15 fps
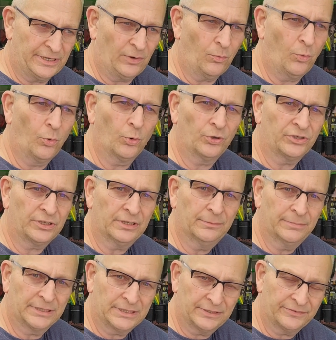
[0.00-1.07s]
they'll warranty
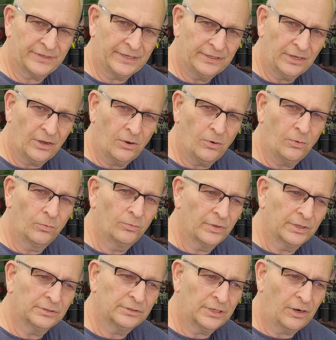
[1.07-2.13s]
it because they know
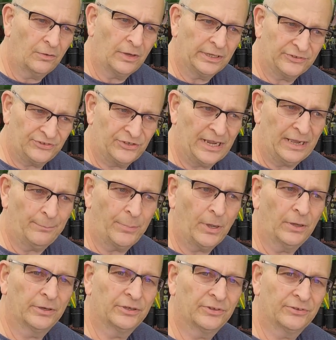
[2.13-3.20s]
that like
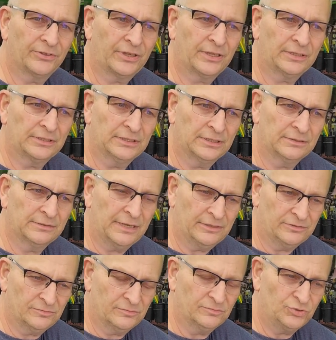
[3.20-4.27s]
Snap-on is
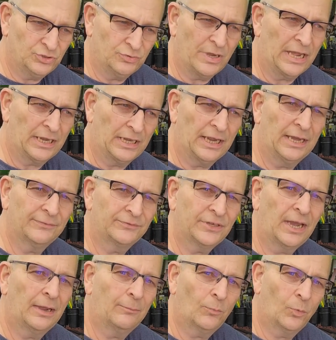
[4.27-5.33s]
you got a
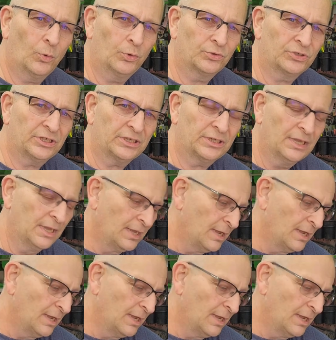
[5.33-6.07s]
lifetime warranty.